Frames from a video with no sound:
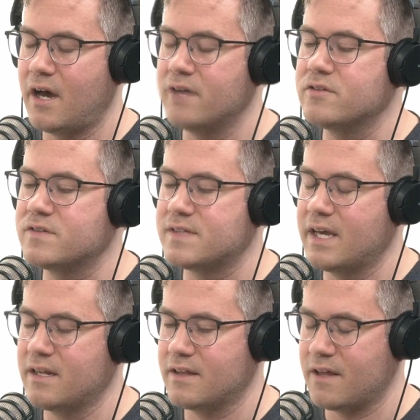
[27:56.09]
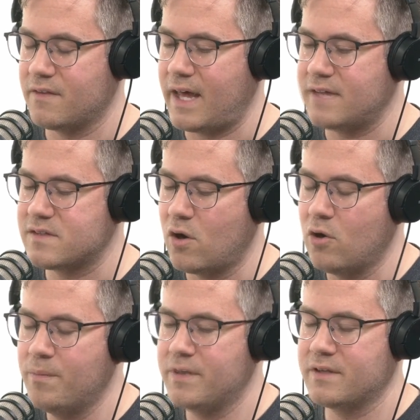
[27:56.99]
understanding that that's
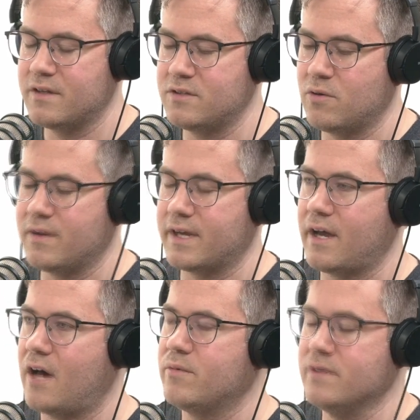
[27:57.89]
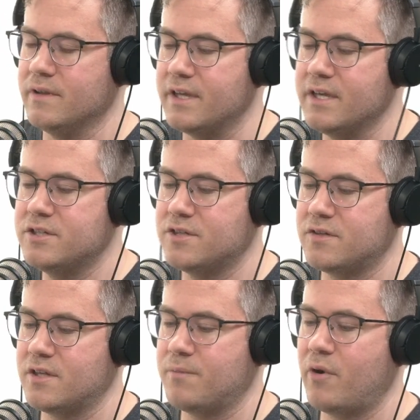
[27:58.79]
opening the door that God would lead you
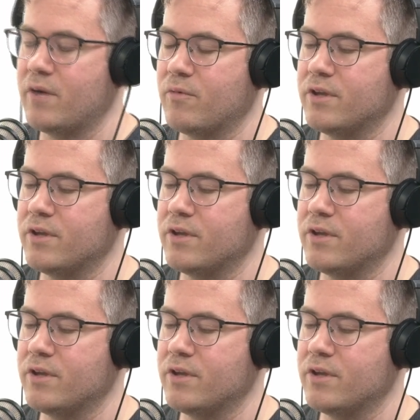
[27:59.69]
to the point where